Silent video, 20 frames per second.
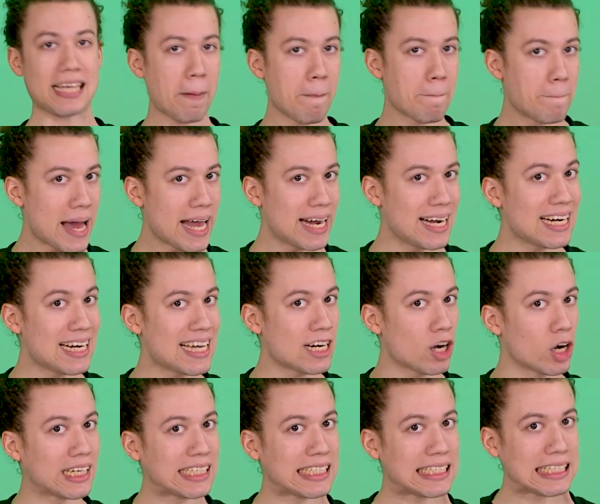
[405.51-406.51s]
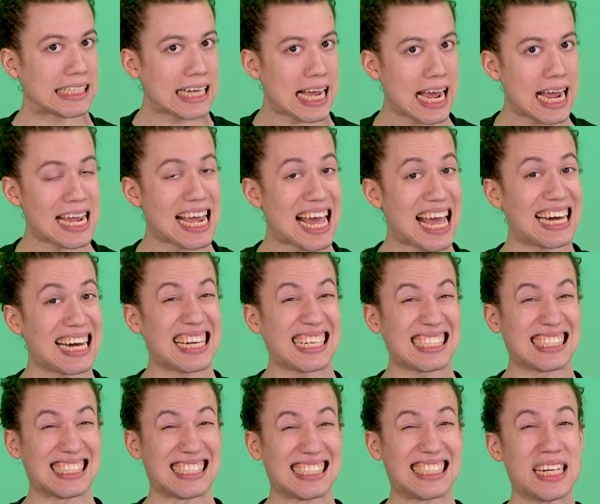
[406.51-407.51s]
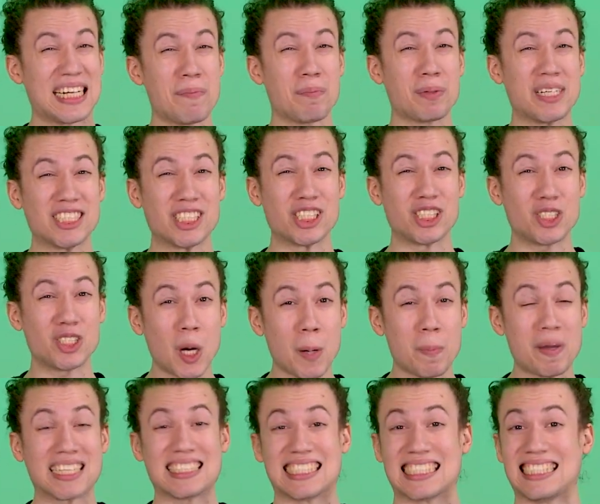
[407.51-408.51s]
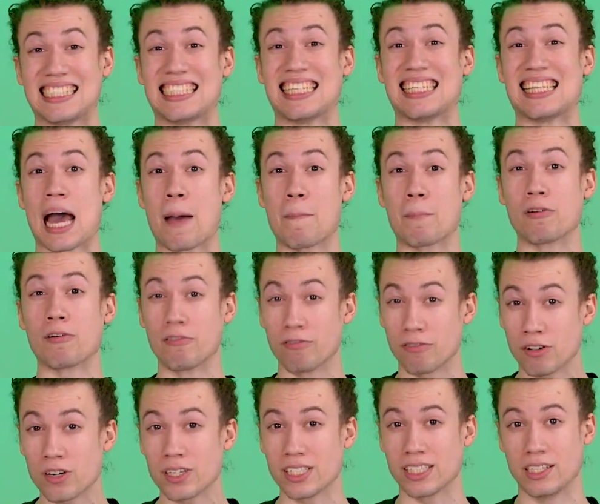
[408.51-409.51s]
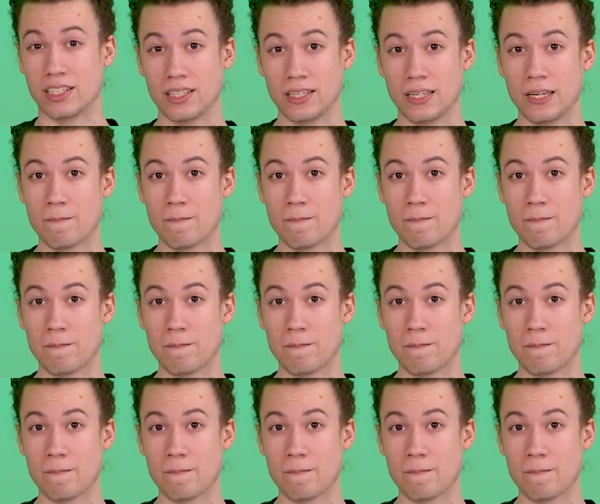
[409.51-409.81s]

embedded in our DNA, and it's deeply disturbing to see that perverted.